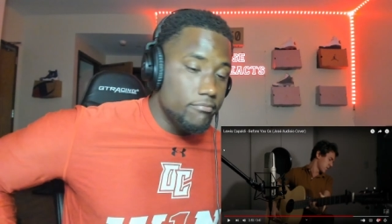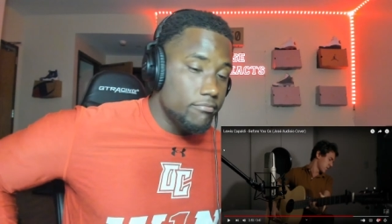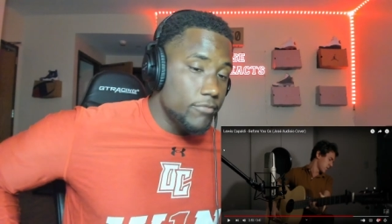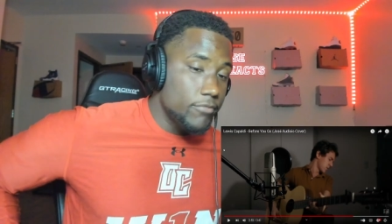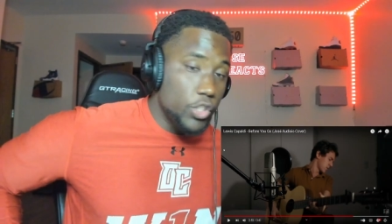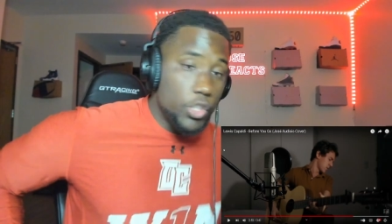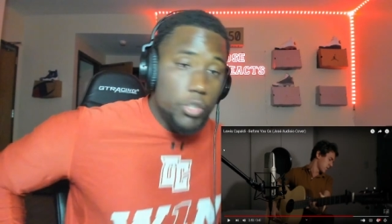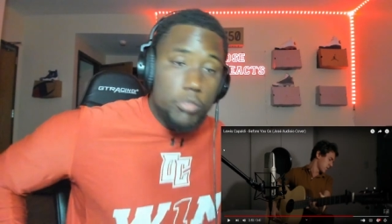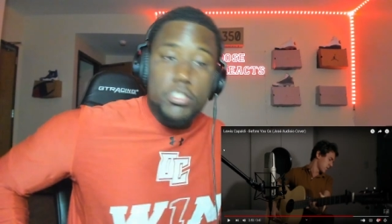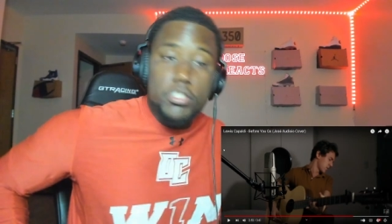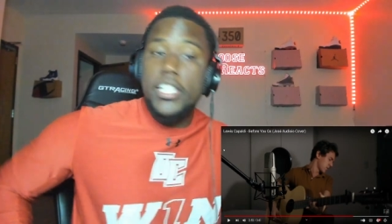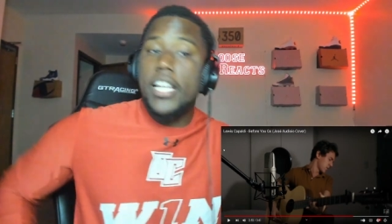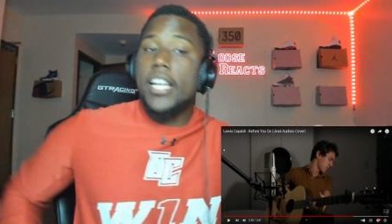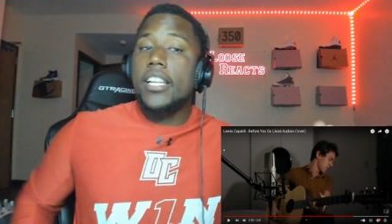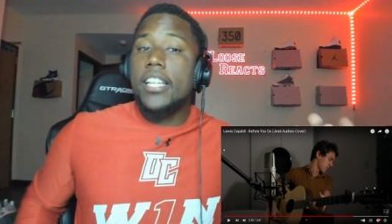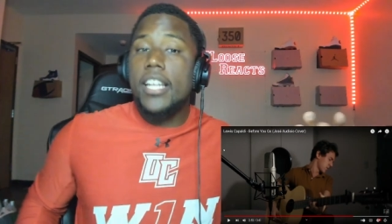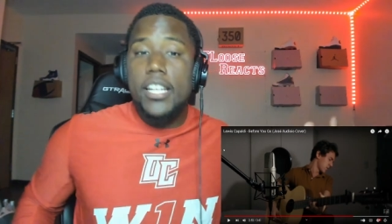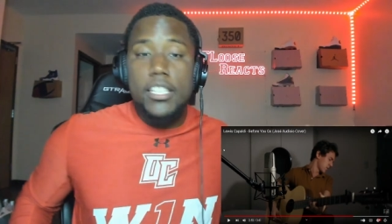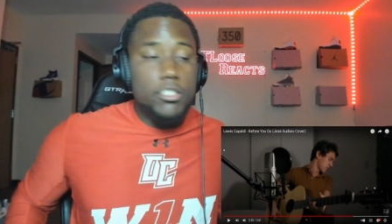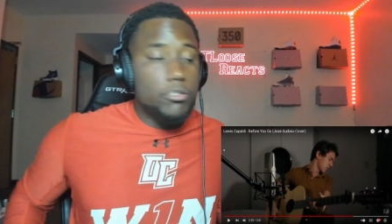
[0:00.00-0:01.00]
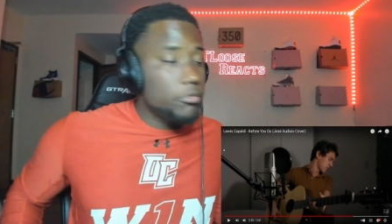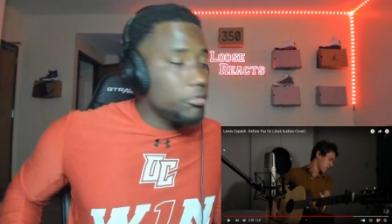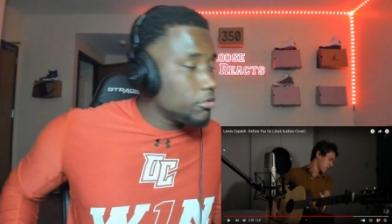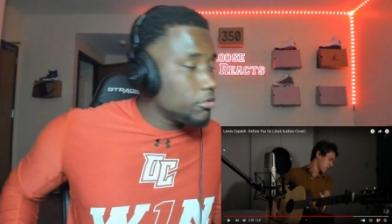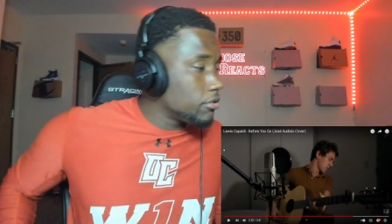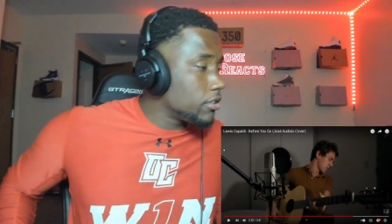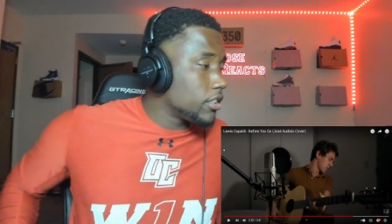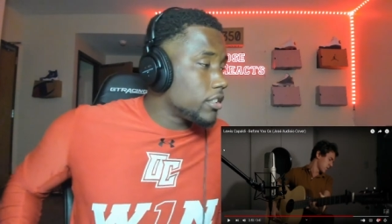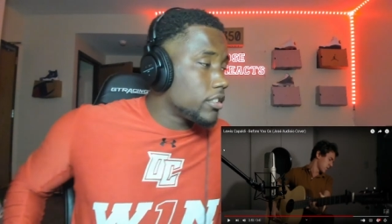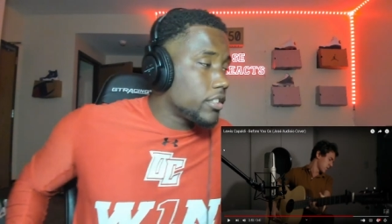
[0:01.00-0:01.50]
You sing this or
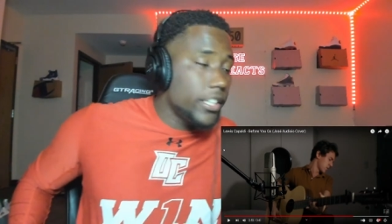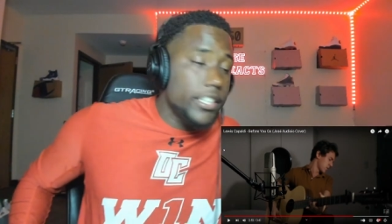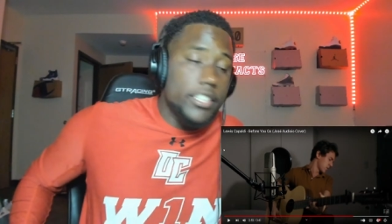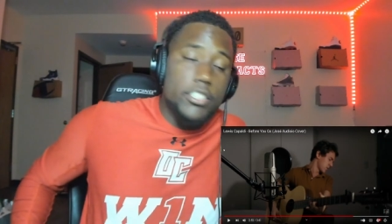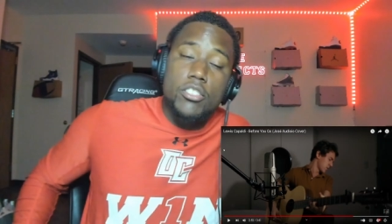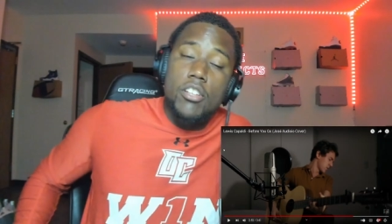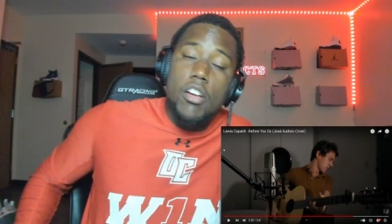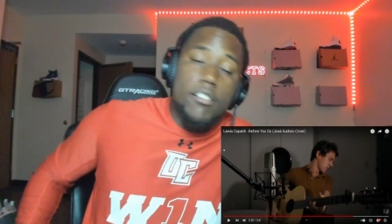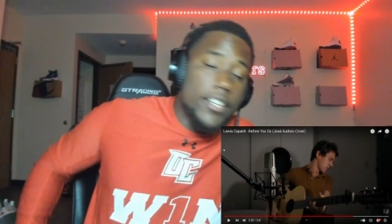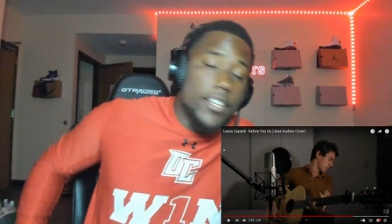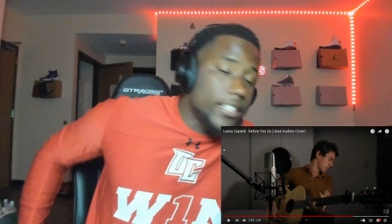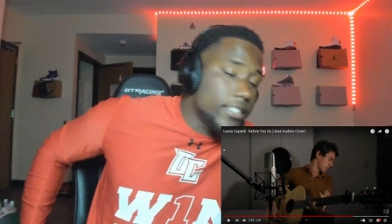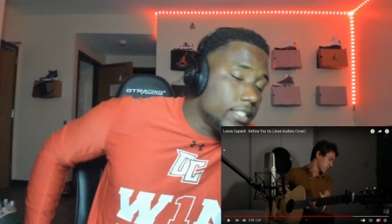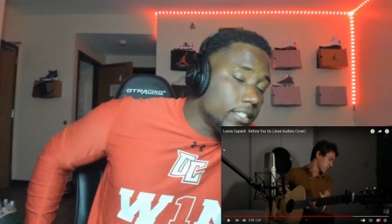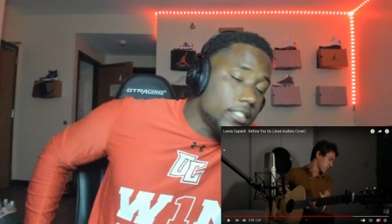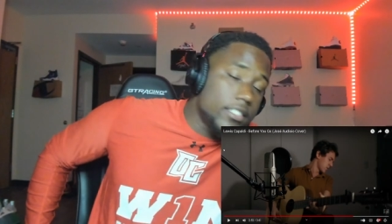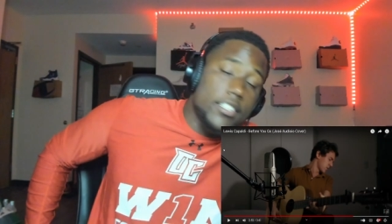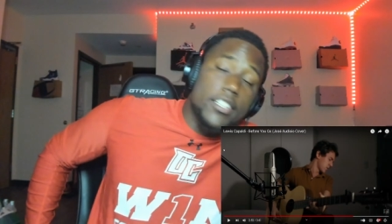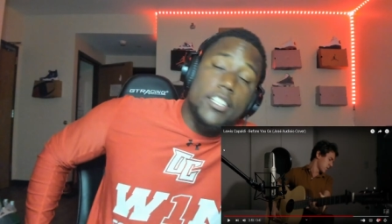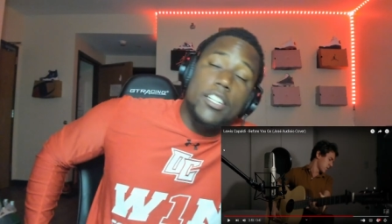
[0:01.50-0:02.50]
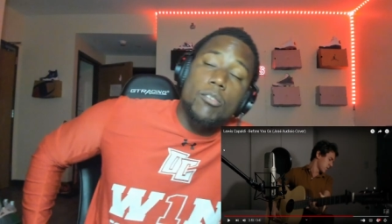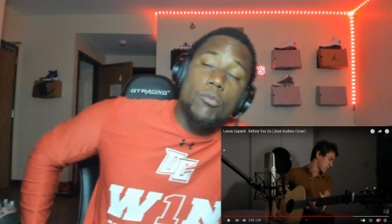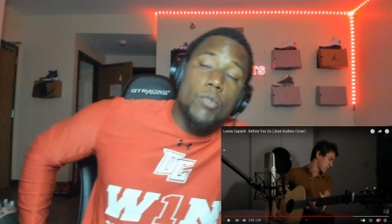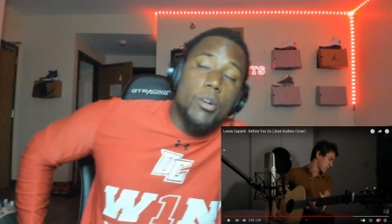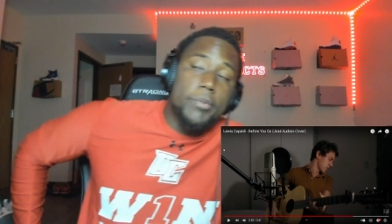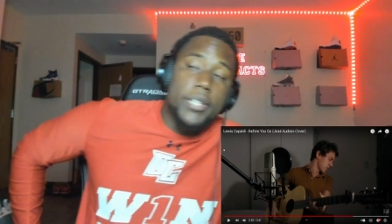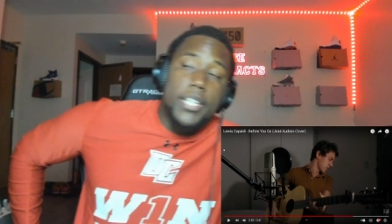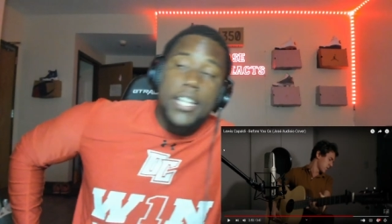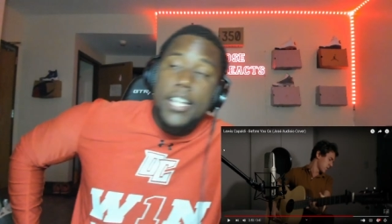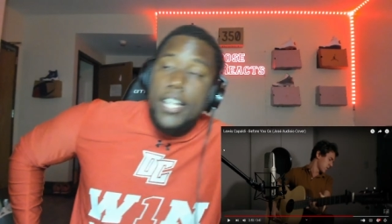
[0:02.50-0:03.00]
sing a song like this to any
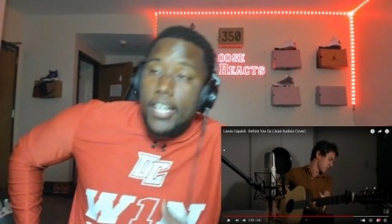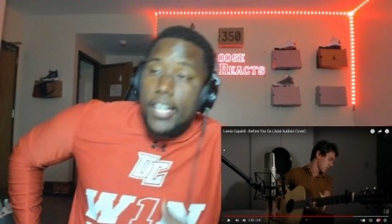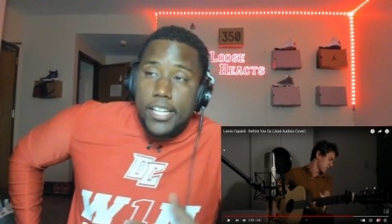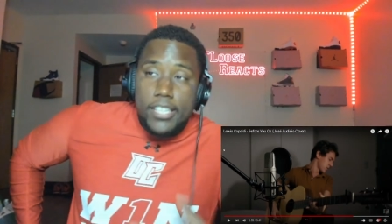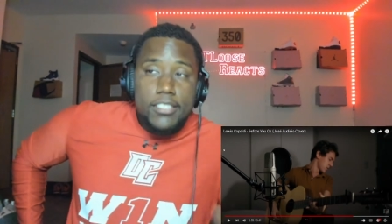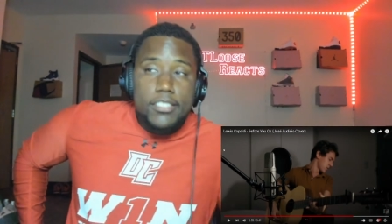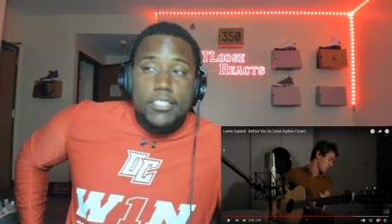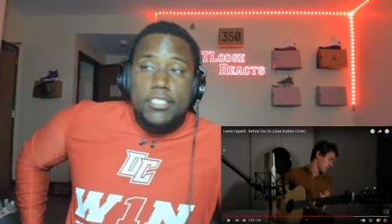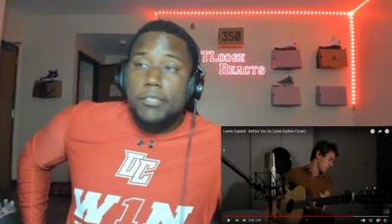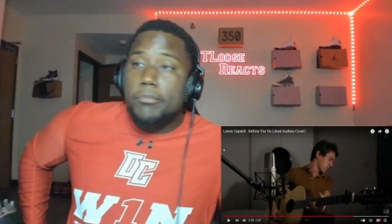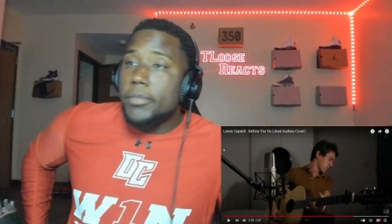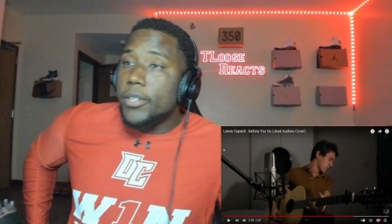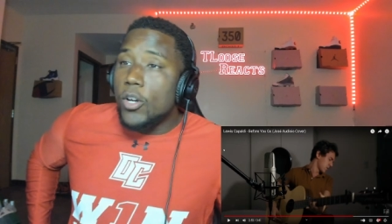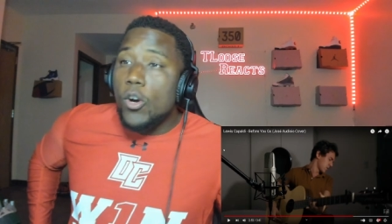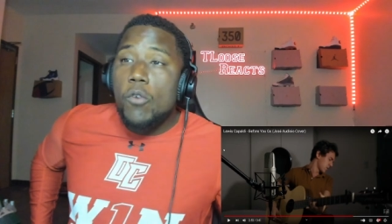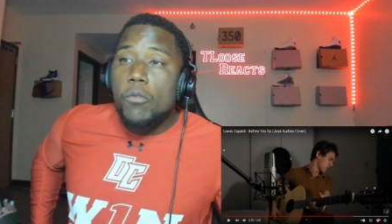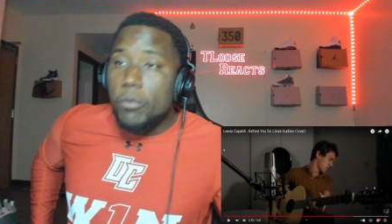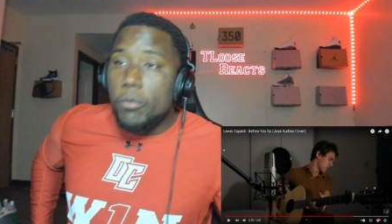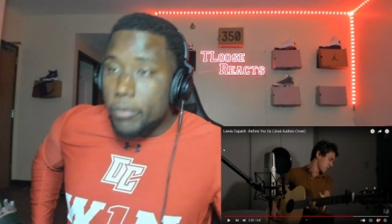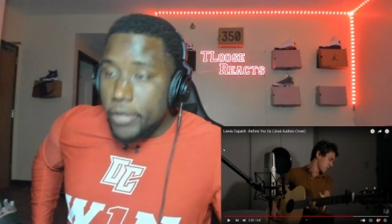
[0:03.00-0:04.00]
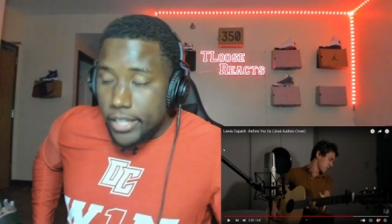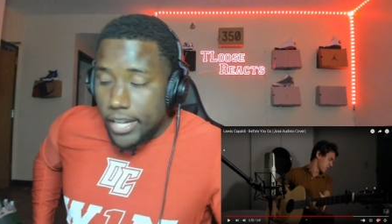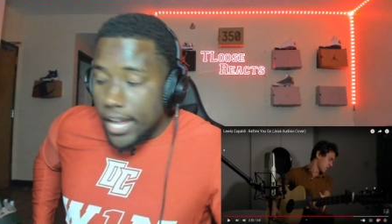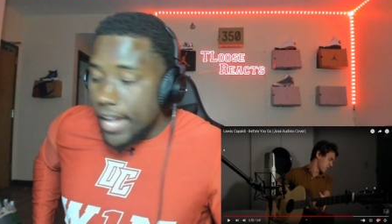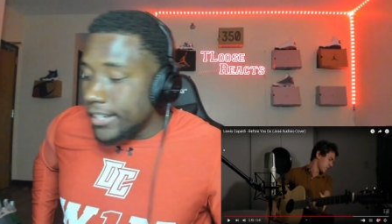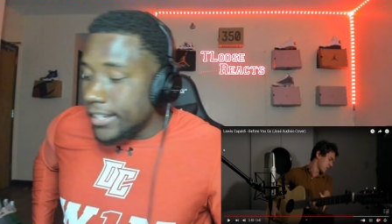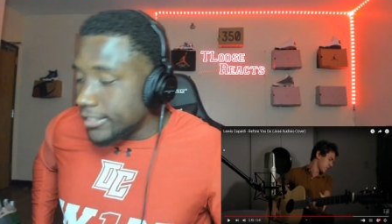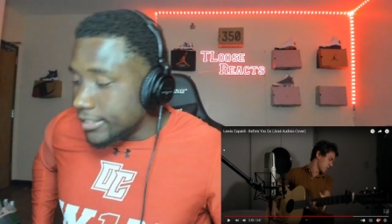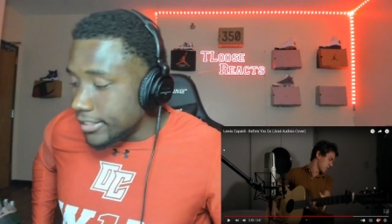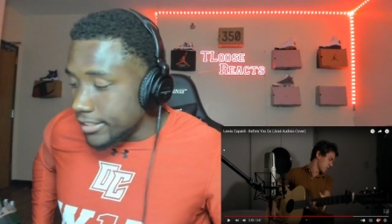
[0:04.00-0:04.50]
woman, it should be over with,
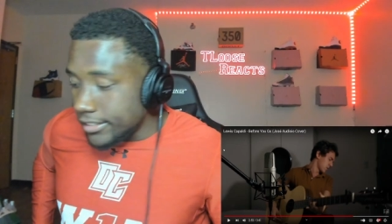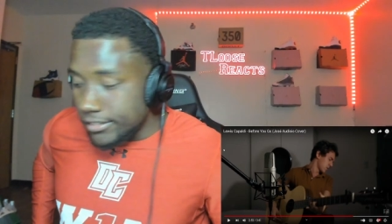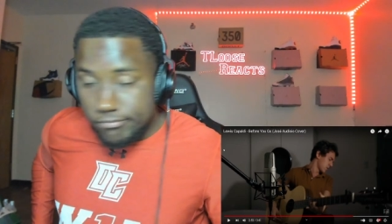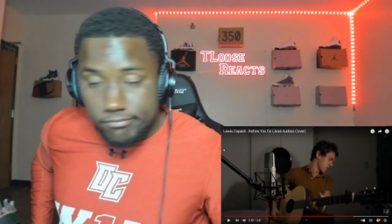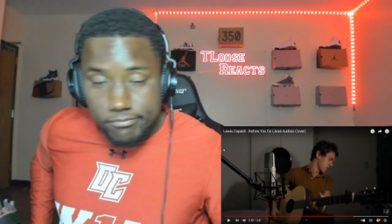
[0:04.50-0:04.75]
honestly.